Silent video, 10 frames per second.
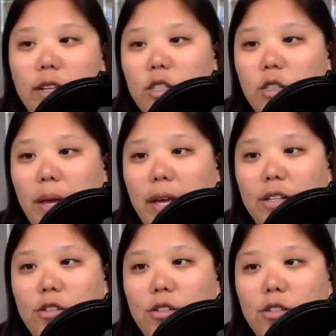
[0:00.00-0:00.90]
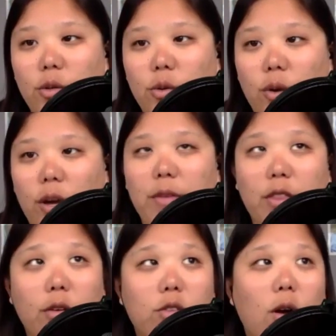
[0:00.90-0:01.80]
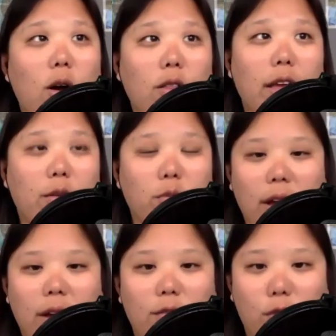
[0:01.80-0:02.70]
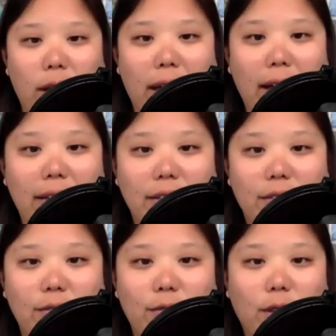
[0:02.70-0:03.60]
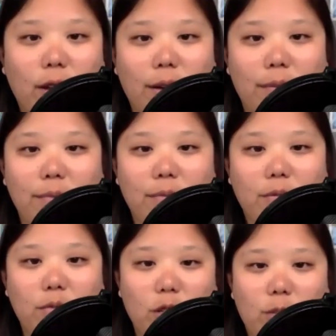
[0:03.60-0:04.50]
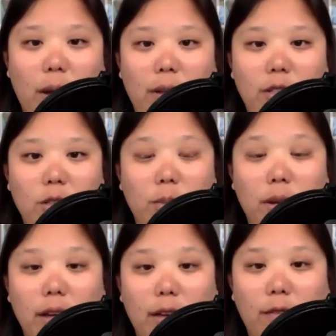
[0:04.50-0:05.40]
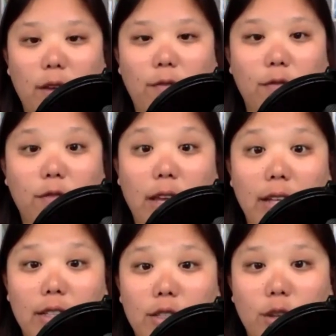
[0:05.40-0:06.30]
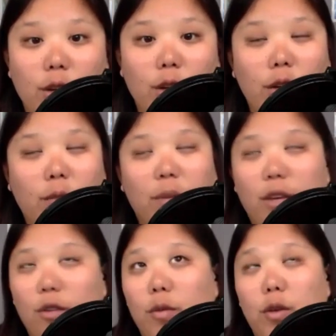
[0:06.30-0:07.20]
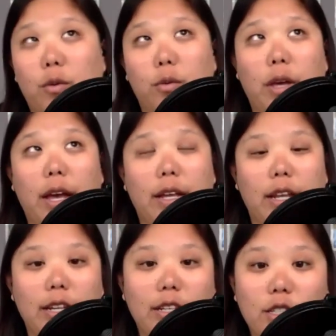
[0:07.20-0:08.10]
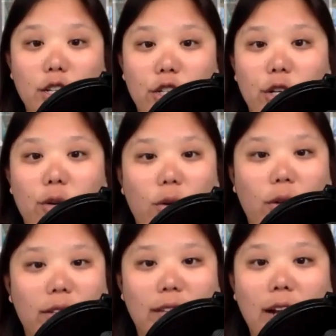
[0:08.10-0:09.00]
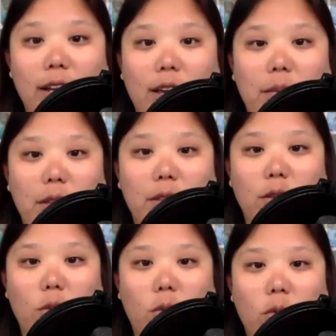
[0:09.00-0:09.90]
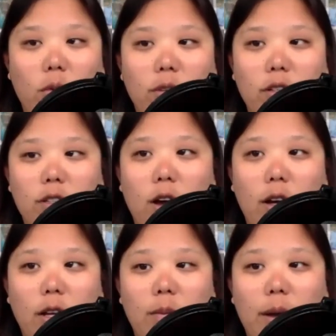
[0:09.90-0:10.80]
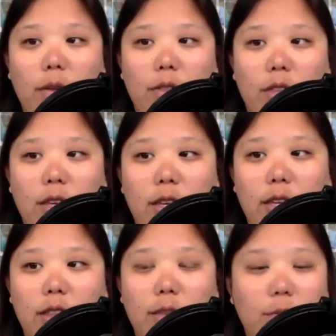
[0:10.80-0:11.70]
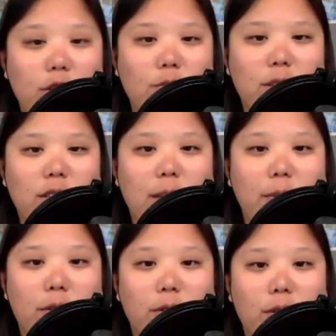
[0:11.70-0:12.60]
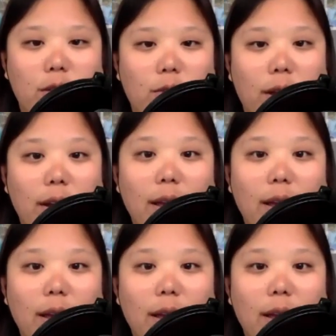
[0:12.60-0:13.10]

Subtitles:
to speak into, I mean, those are all like kind of reactive responses. But if say it's you gain indecision or anxiety, I mean, talking about the just missed opportunities, right?